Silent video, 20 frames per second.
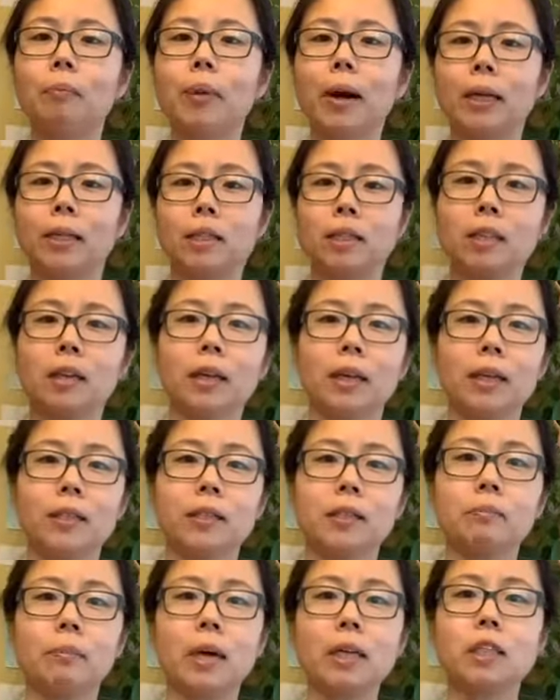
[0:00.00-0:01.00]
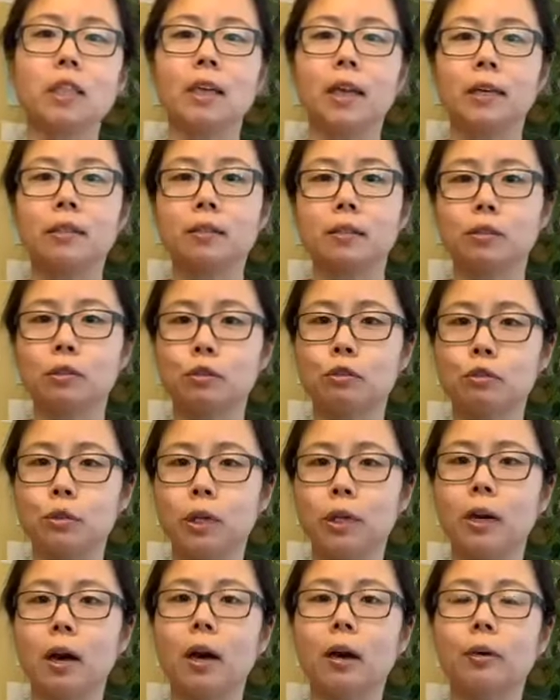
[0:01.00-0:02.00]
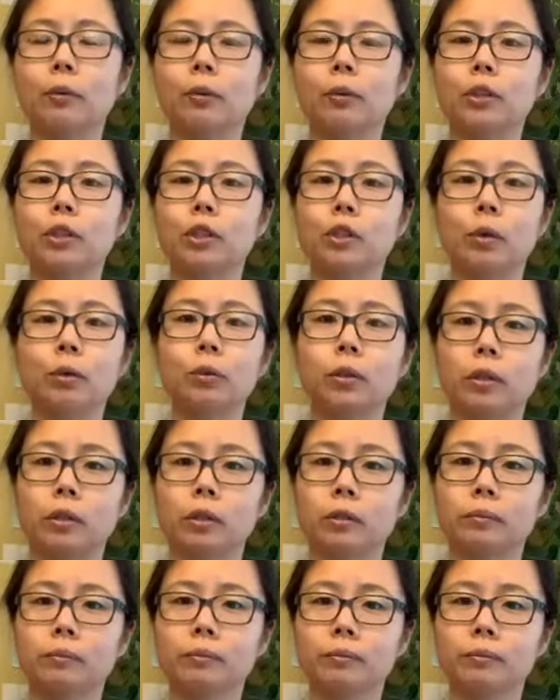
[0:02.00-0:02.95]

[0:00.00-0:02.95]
but it's much less a strain on your shoulder.